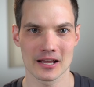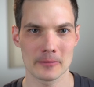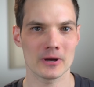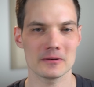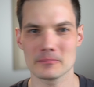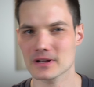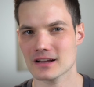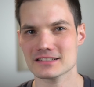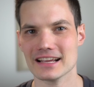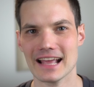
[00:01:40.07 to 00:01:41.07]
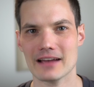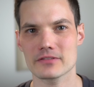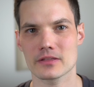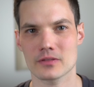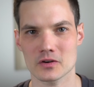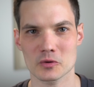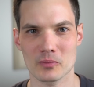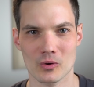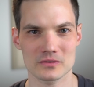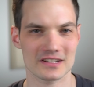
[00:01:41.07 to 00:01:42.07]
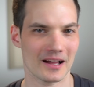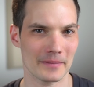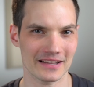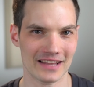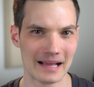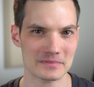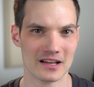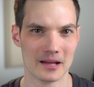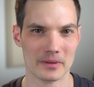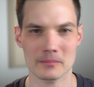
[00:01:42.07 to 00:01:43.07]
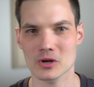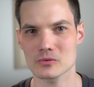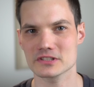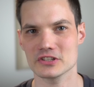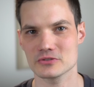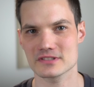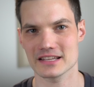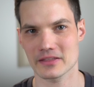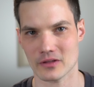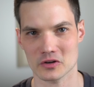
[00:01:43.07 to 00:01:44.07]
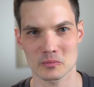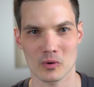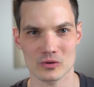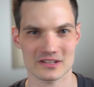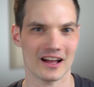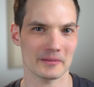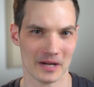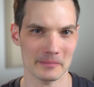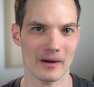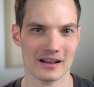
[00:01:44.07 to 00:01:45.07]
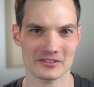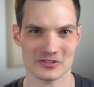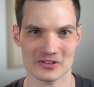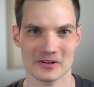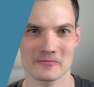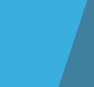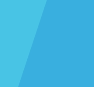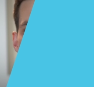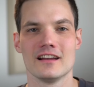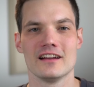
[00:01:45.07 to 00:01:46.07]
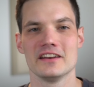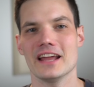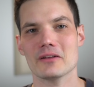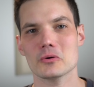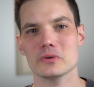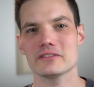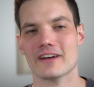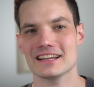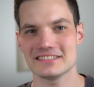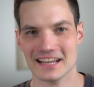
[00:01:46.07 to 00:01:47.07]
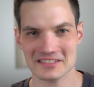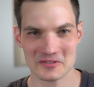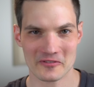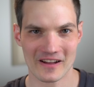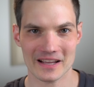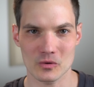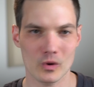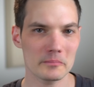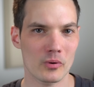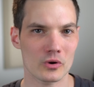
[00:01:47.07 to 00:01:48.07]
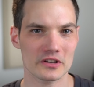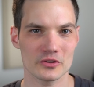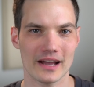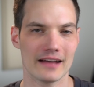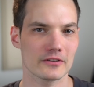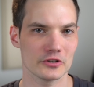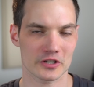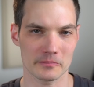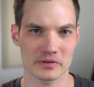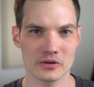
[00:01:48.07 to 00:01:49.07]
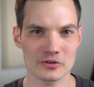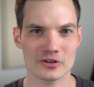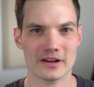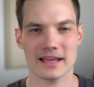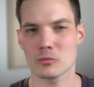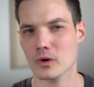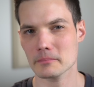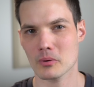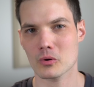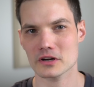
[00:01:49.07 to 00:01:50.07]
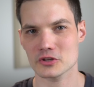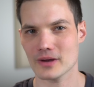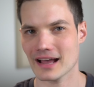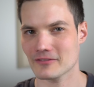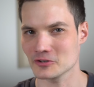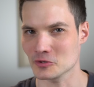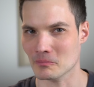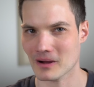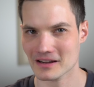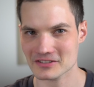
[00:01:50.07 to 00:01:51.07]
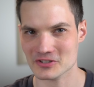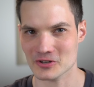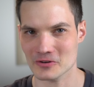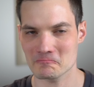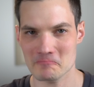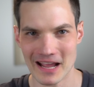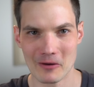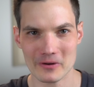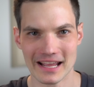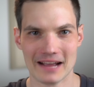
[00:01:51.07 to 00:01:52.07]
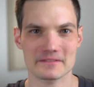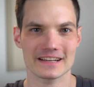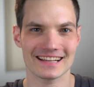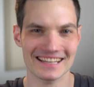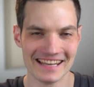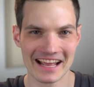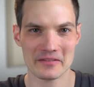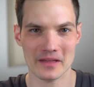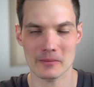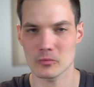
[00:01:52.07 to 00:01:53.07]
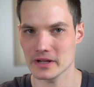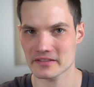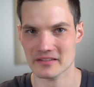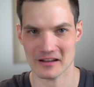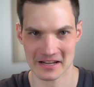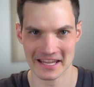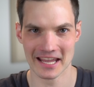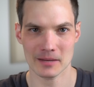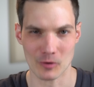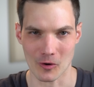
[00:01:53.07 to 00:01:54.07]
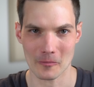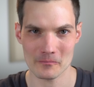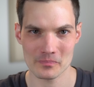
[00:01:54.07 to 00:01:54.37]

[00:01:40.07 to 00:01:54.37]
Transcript: But because I have the Thunderbolt on my laptop, I'm going to use the Thunderbolt on my monitor. Now that we've identified what port you have on your computer and what port you have on your monitor, now we have to connect them with a cable.